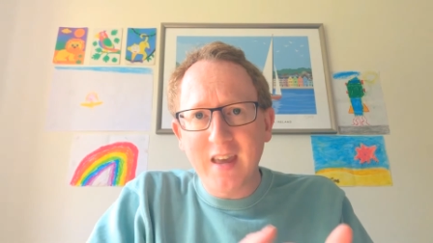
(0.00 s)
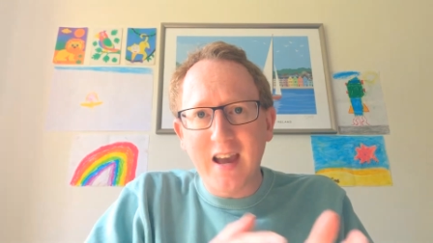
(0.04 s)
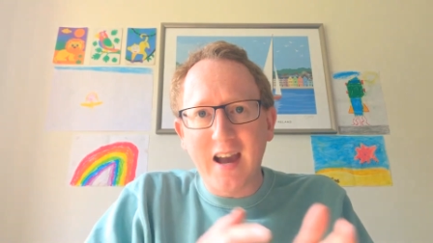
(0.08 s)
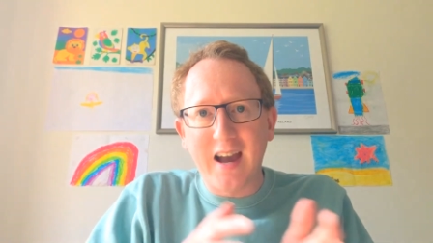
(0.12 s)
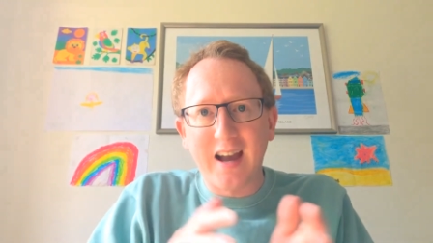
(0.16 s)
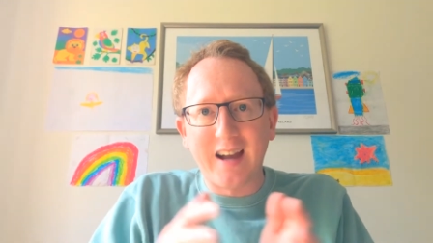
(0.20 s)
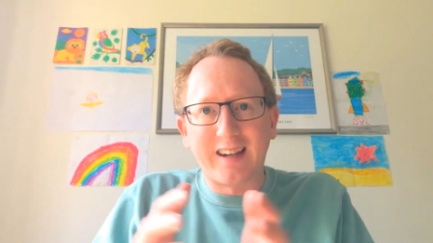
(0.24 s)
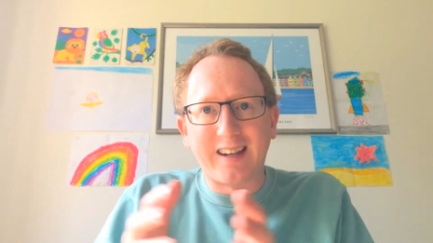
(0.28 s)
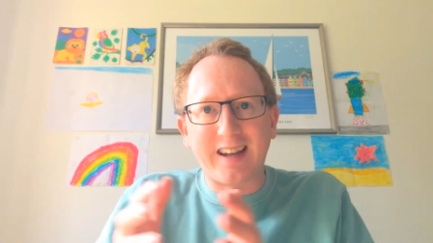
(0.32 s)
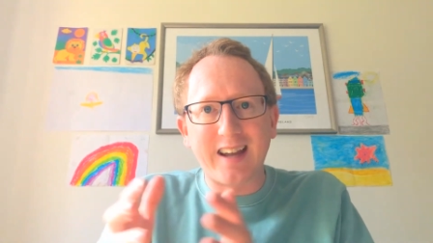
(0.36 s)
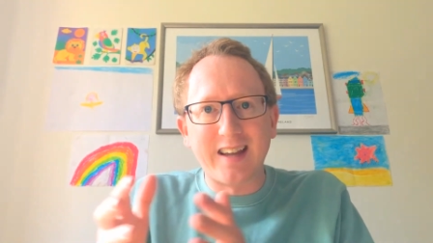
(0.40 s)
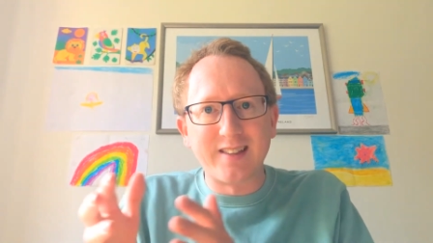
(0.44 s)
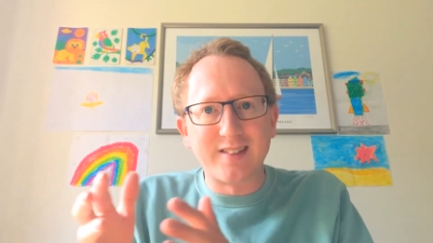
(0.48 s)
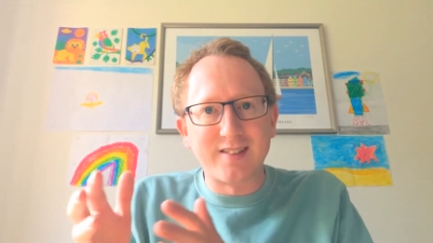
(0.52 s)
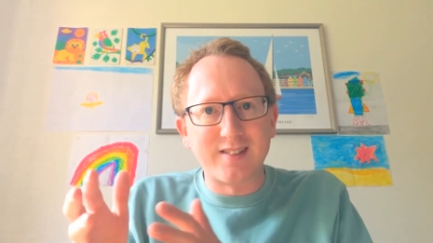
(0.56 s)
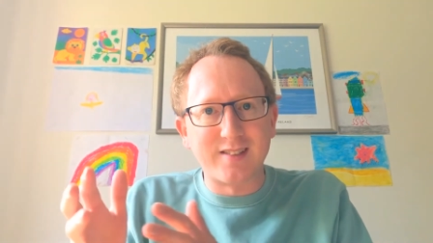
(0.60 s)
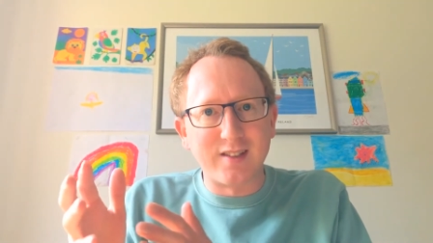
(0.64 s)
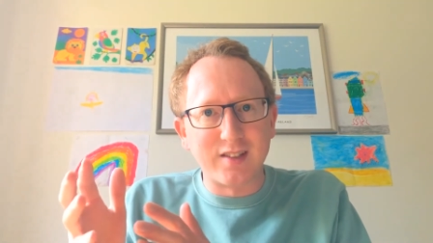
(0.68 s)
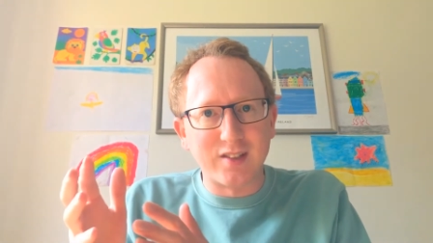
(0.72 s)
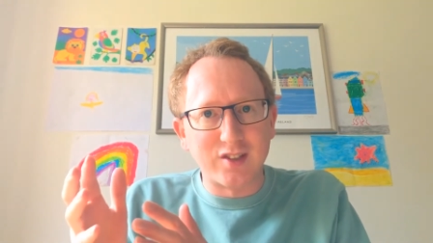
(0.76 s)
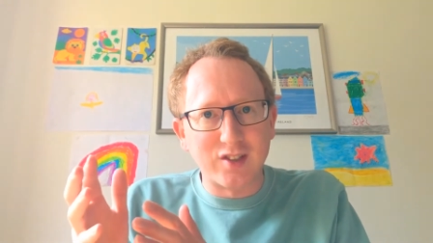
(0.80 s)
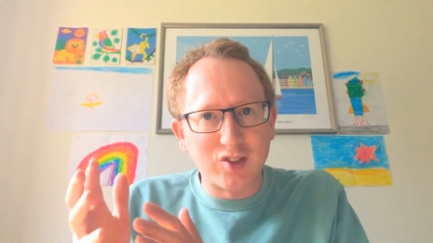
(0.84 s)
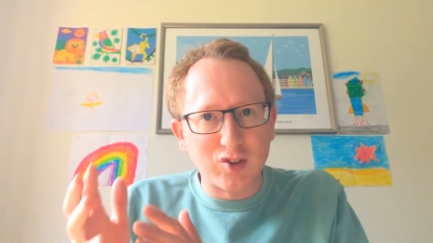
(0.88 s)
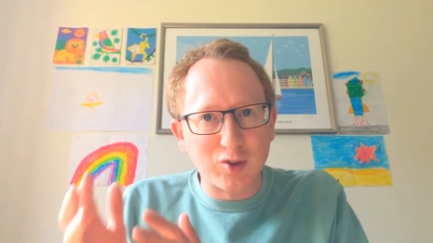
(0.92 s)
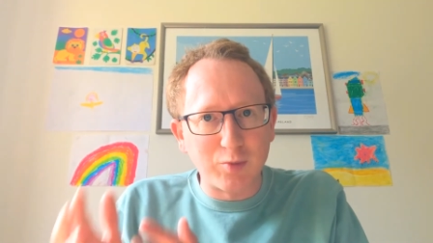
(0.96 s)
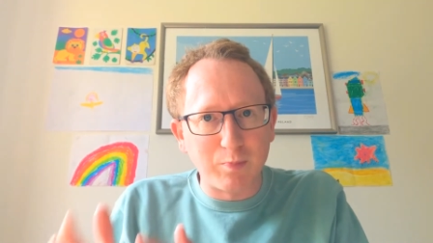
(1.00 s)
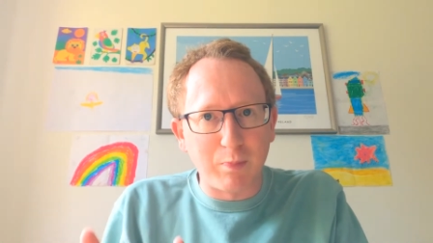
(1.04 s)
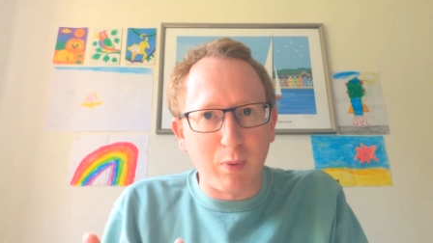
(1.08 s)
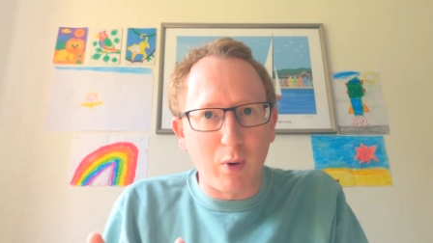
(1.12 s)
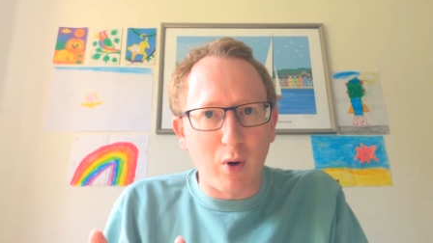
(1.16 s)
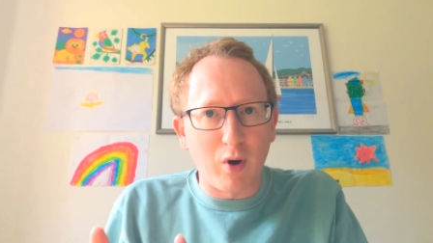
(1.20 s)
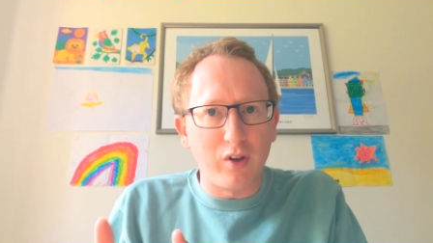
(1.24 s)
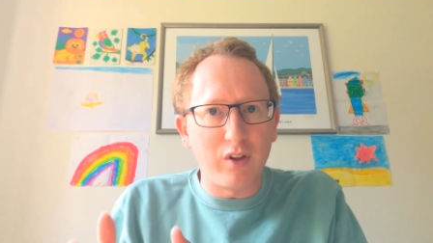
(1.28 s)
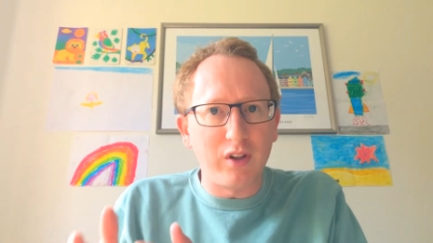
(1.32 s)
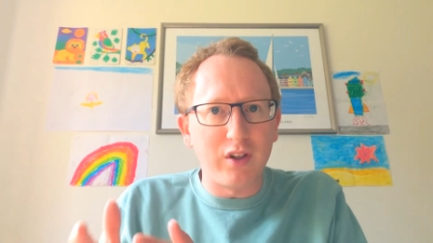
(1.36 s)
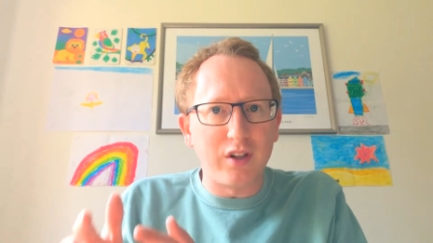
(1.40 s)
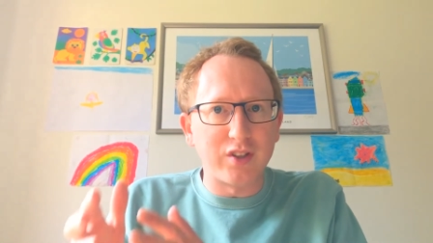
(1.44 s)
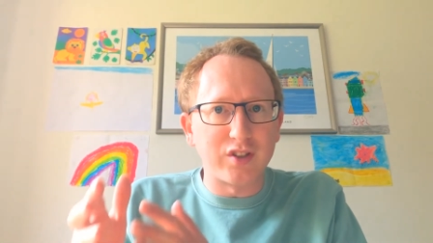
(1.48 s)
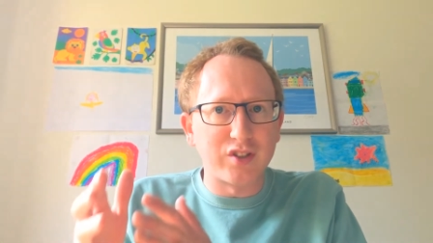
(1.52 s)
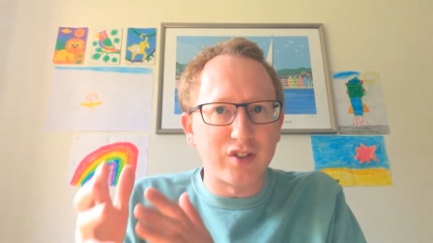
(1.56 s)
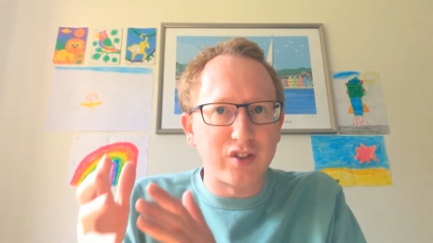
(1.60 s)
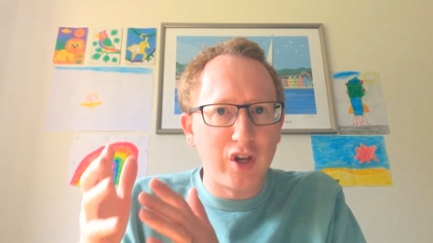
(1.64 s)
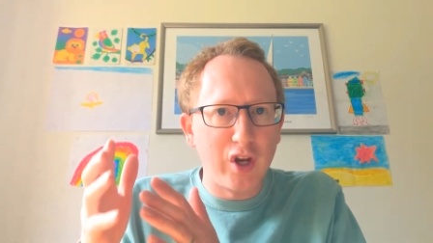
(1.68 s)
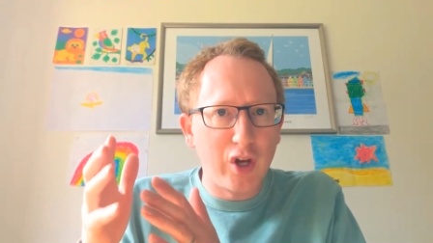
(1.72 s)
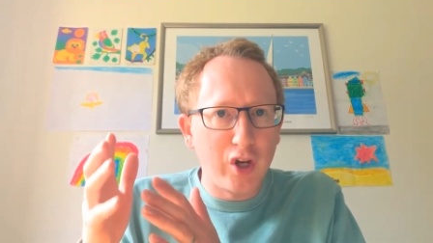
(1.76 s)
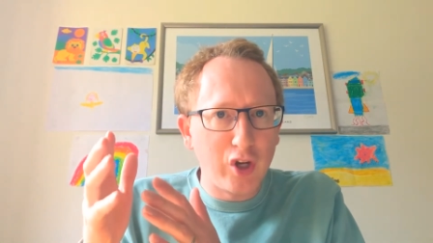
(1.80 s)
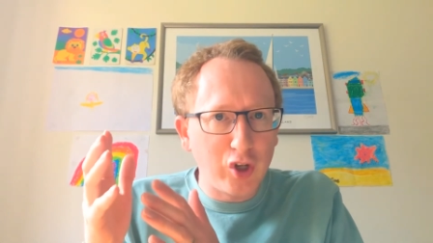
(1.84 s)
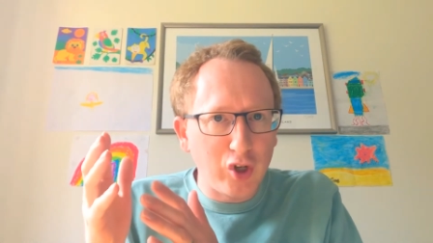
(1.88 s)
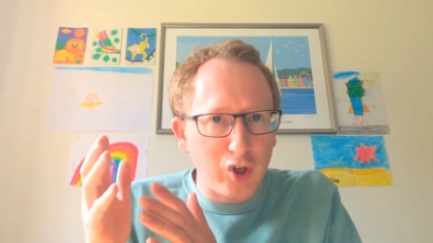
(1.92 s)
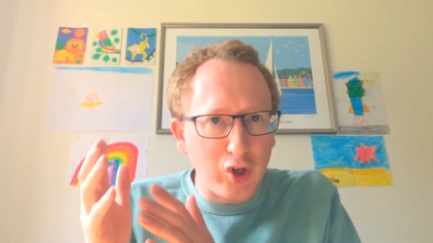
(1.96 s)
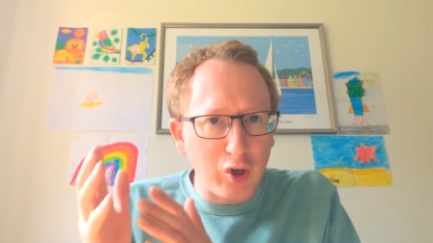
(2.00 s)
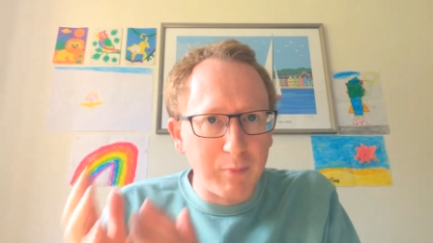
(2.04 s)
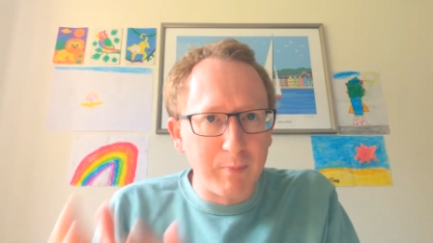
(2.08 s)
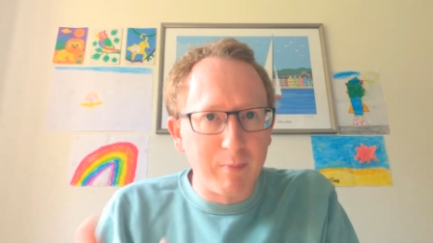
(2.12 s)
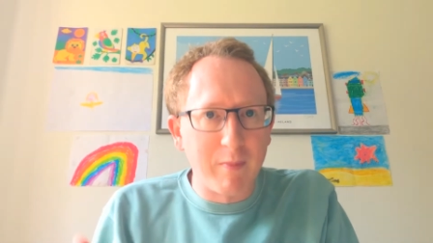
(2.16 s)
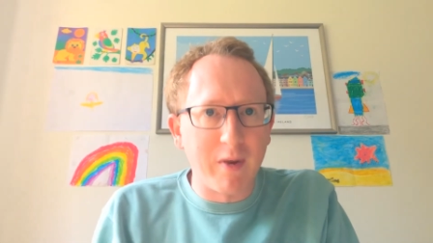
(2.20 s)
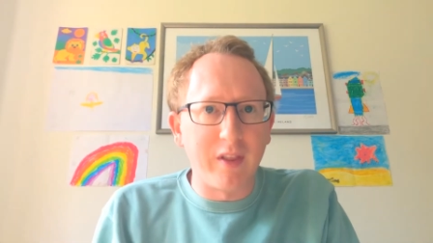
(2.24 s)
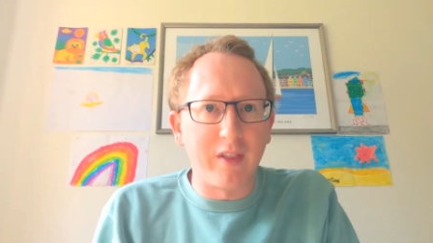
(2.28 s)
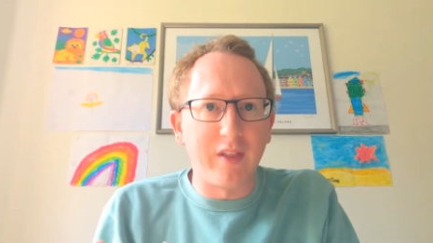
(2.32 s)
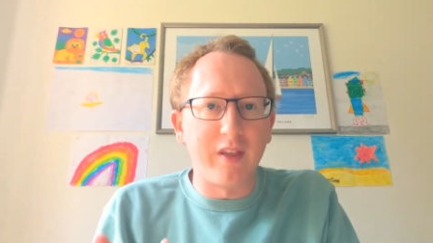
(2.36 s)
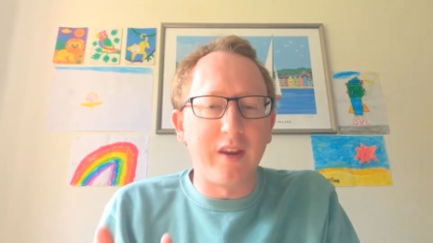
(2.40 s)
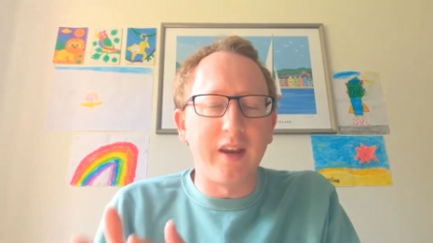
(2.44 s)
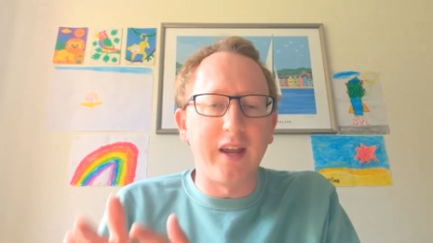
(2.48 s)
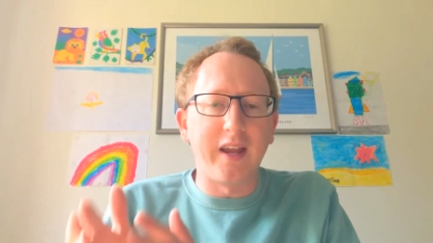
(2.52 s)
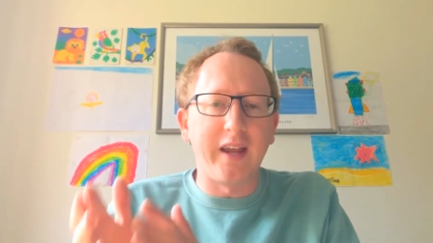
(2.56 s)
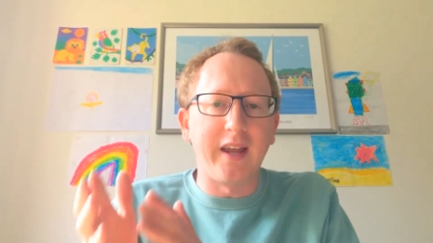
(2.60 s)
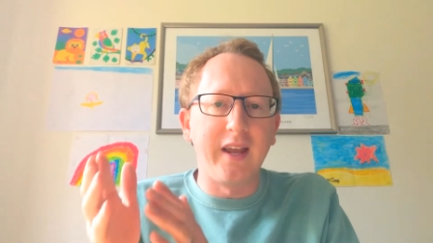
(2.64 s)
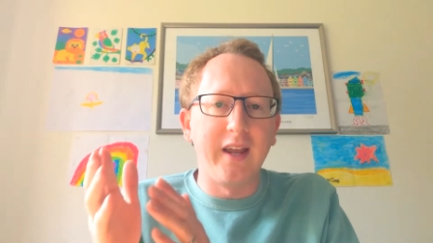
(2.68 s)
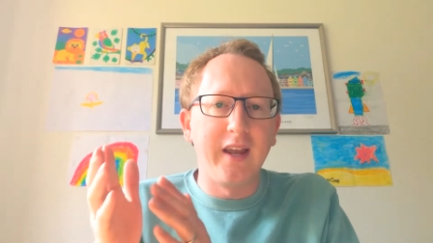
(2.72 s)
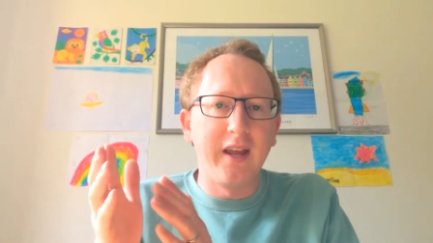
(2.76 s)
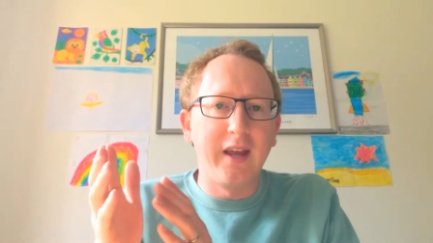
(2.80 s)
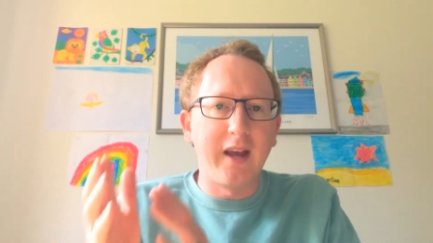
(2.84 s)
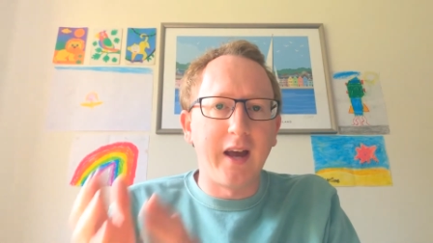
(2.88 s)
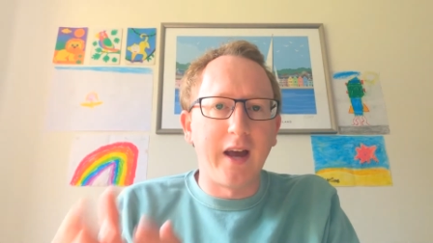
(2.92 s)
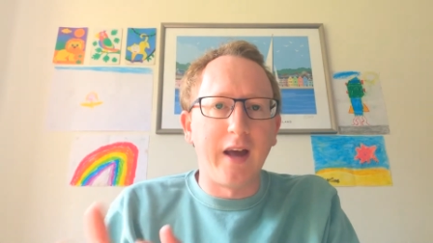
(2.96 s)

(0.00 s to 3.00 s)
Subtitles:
against the spotless humility